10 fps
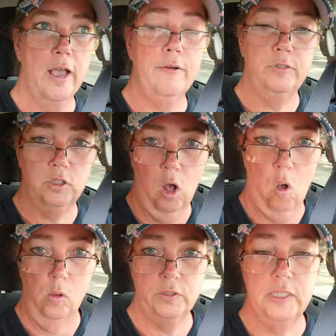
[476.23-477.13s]
of
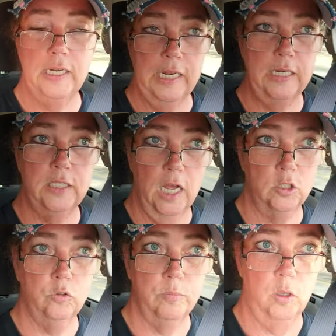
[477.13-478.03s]
souls that need a
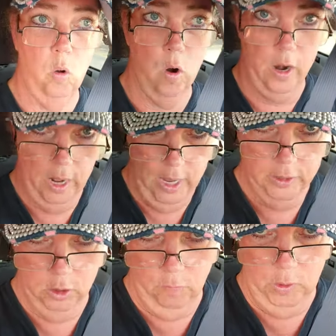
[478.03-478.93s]
touch from the Lord.
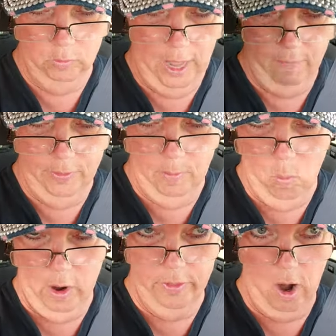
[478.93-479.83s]
So if you love them
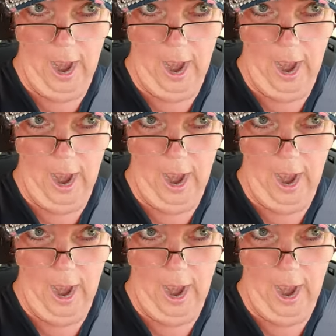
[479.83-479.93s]
where they're